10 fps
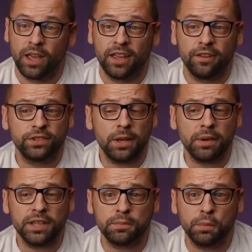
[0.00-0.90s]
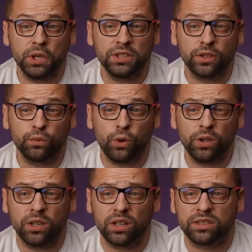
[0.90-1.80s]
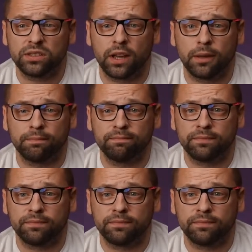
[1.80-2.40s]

If some ISP is not working at the time,